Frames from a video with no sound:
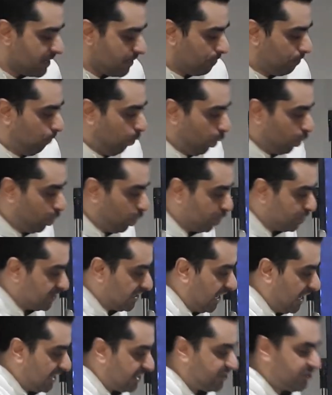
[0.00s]

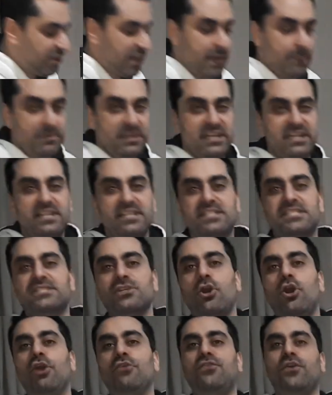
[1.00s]
Bologna, Cremonese.
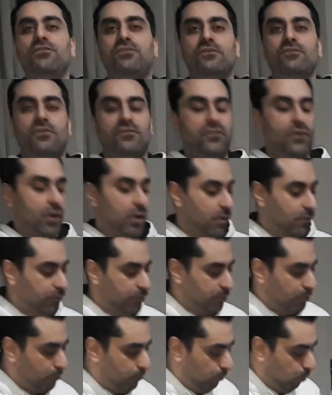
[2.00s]

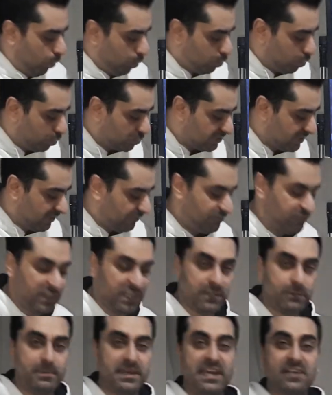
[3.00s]
Off. Bologna
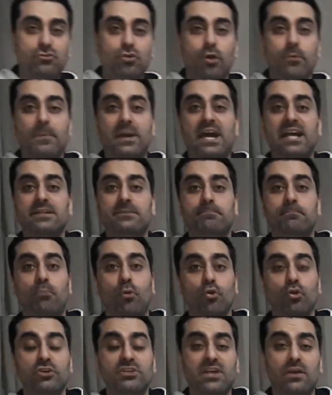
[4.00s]
will be at home. And
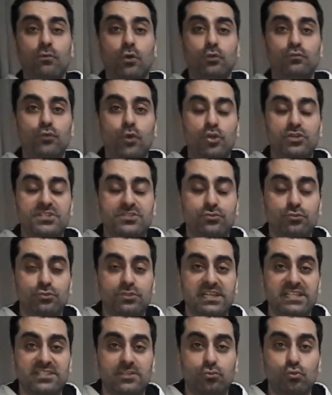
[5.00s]
Bologna won versus
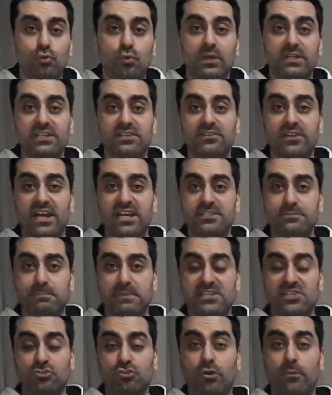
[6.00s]
Udinese 2-1 in last
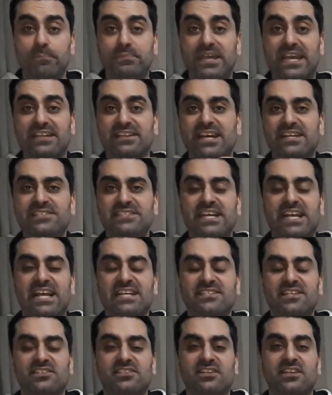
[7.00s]
match at home. They lost
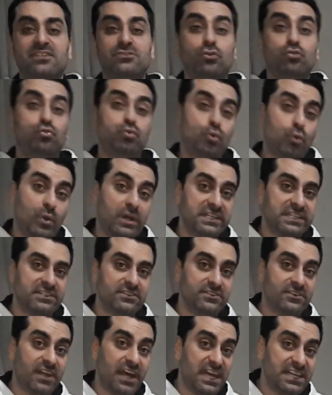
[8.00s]
against Atalanta 2-1
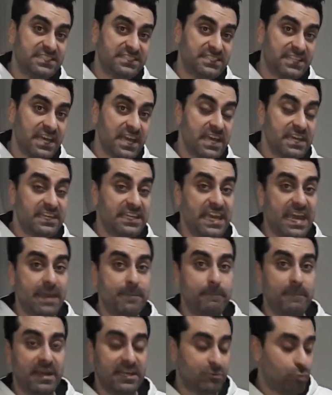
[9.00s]
in last
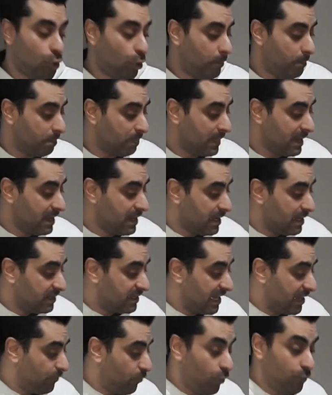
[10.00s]
game at home.
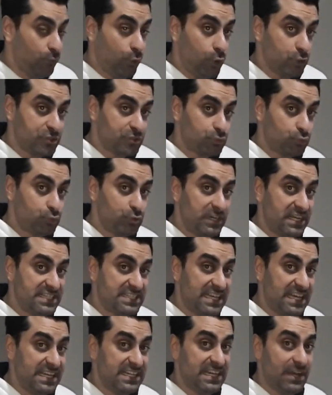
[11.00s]
They won versus
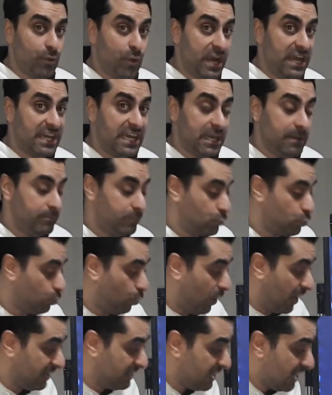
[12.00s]
Udinese in away game
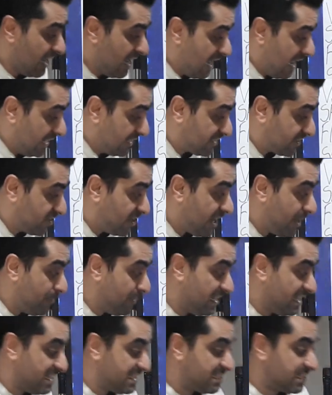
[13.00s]
2-1. And
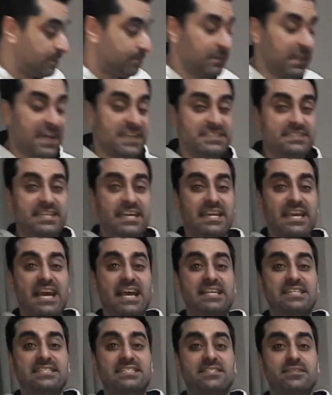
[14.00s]
Cremonese team lost
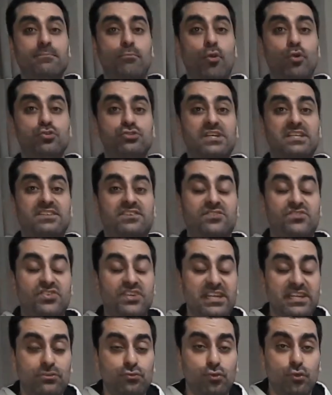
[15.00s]
against Monza
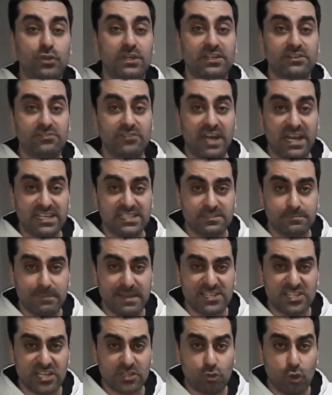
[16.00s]
3-2 in last
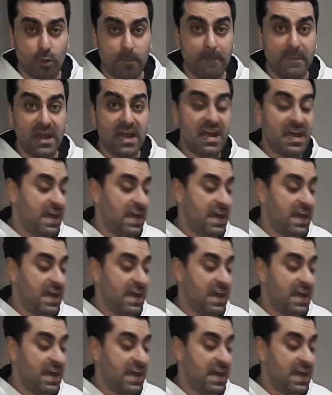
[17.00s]
match at home.